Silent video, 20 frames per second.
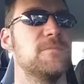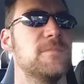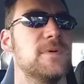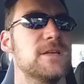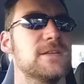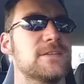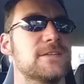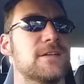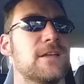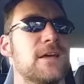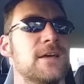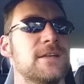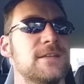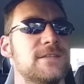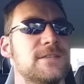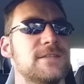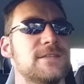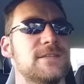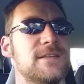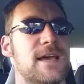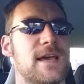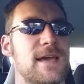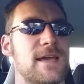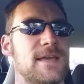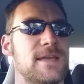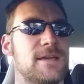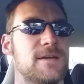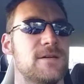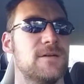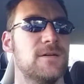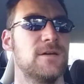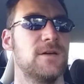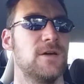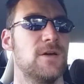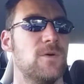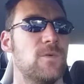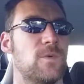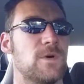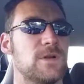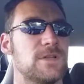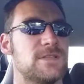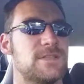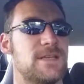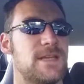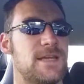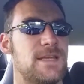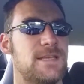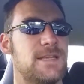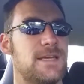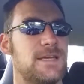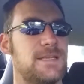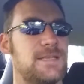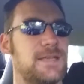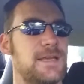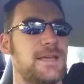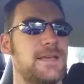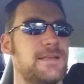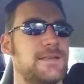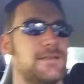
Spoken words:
likes to say, what's needed is